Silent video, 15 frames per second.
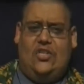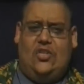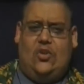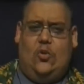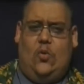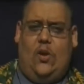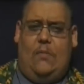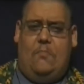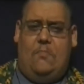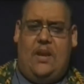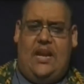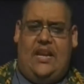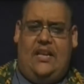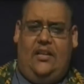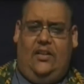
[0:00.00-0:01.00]
to
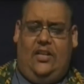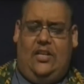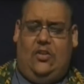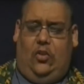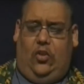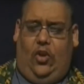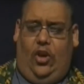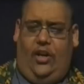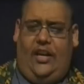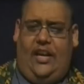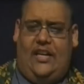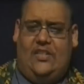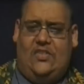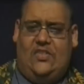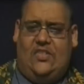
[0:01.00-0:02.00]
immediately look
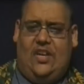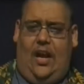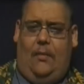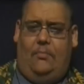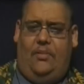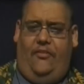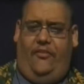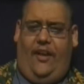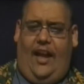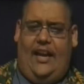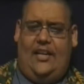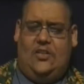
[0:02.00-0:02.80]
as zombified